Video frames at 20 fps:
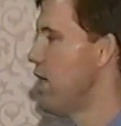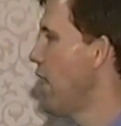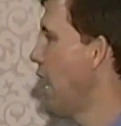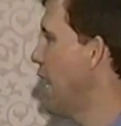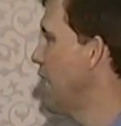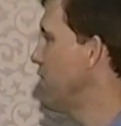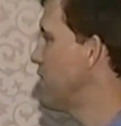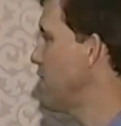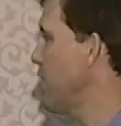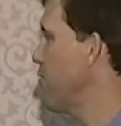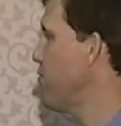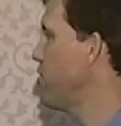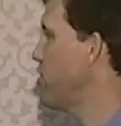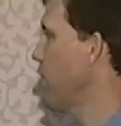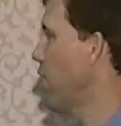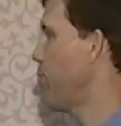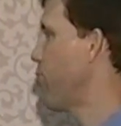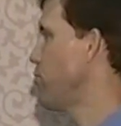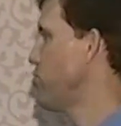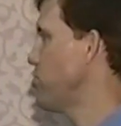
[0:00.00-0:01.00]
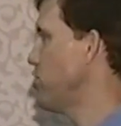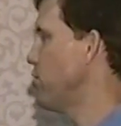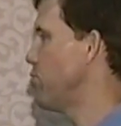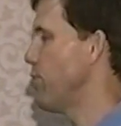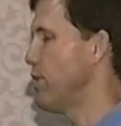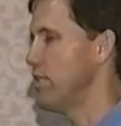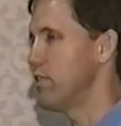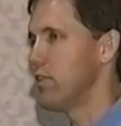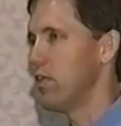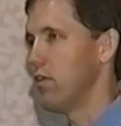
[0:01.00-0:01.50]
And a seven-tuple just
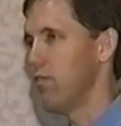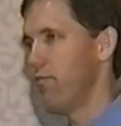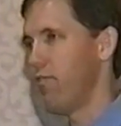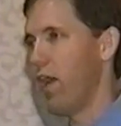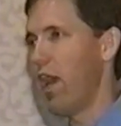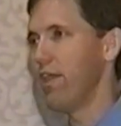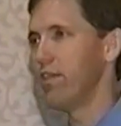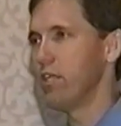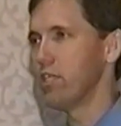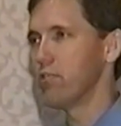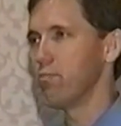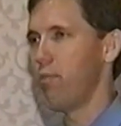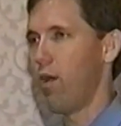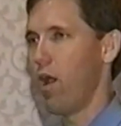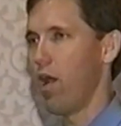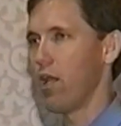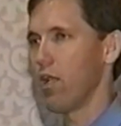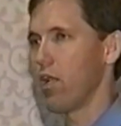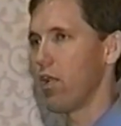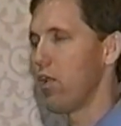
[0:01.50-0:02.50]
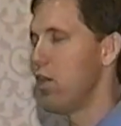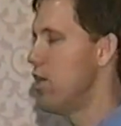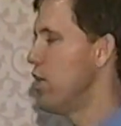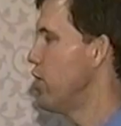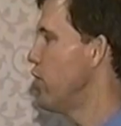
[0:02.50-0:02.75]
means to define this model,